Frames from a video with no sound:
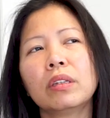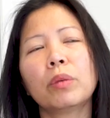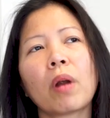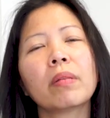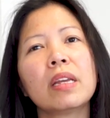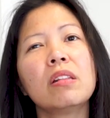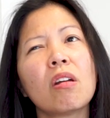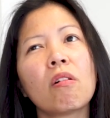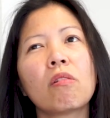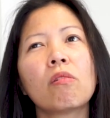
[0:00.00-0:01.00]
you probably
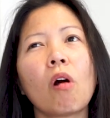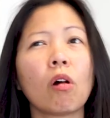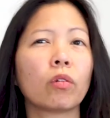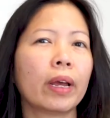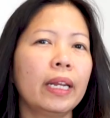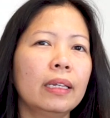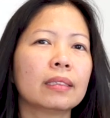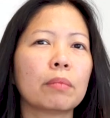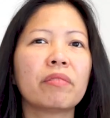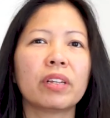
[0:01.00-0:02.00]
know already,
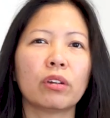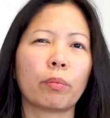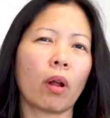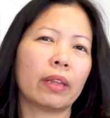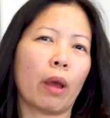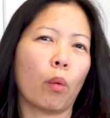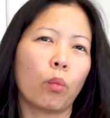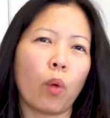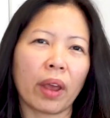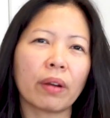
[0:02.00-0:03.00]
some of it you're probably
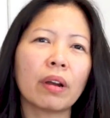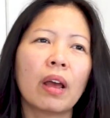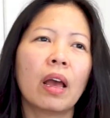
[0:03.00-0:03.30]
aware,